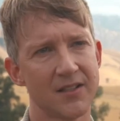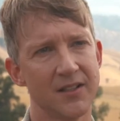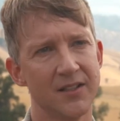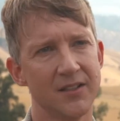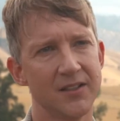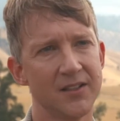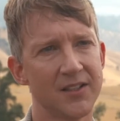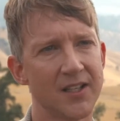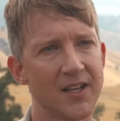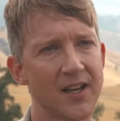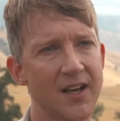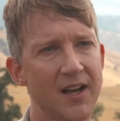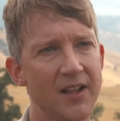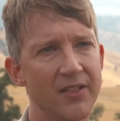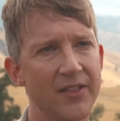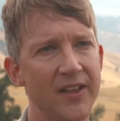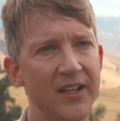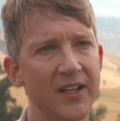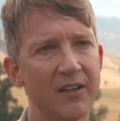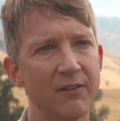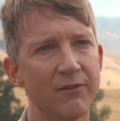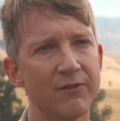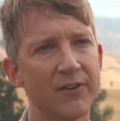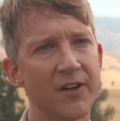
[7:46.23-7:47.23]
and I
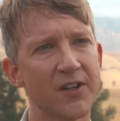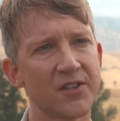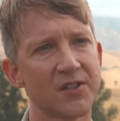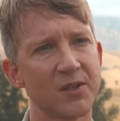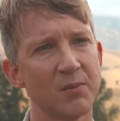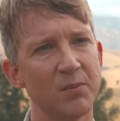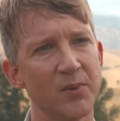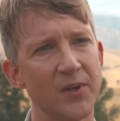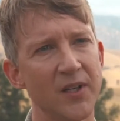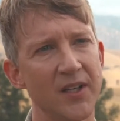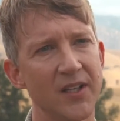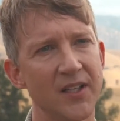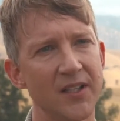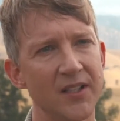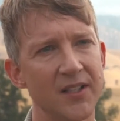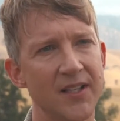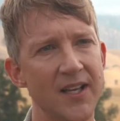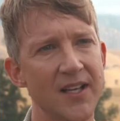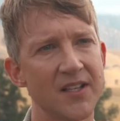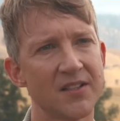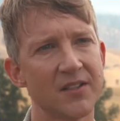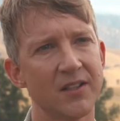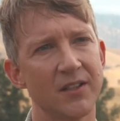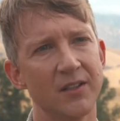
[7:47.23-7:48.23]
think he first appeared in
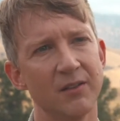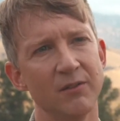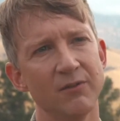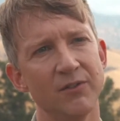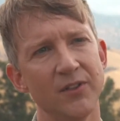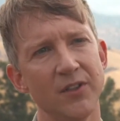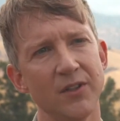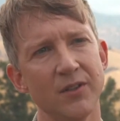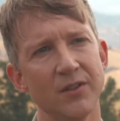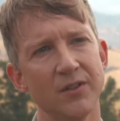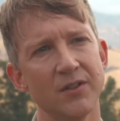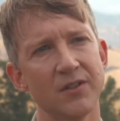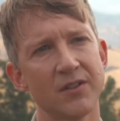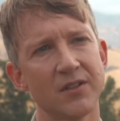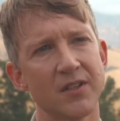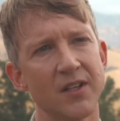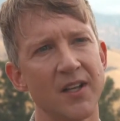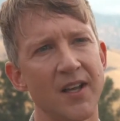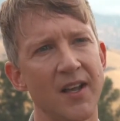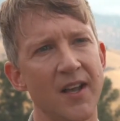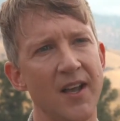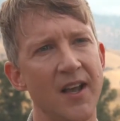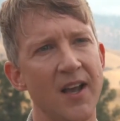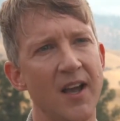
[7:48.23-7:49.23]
Dazed and Confused
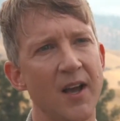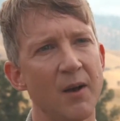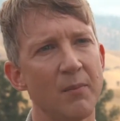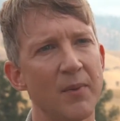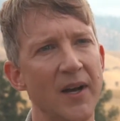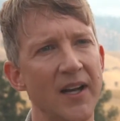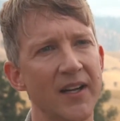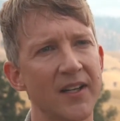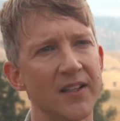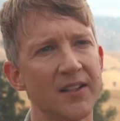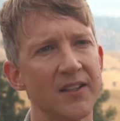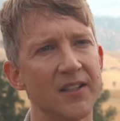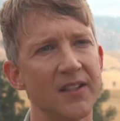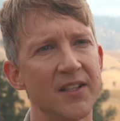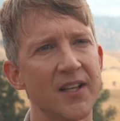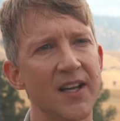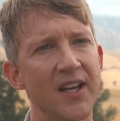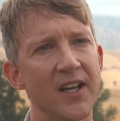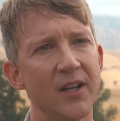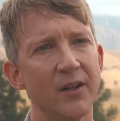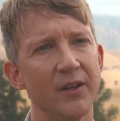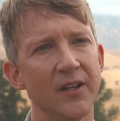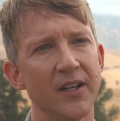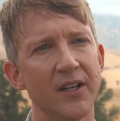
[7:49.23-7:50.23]
back in the
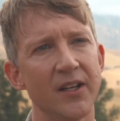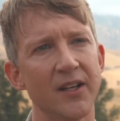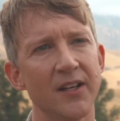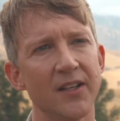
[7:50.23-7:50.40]
day,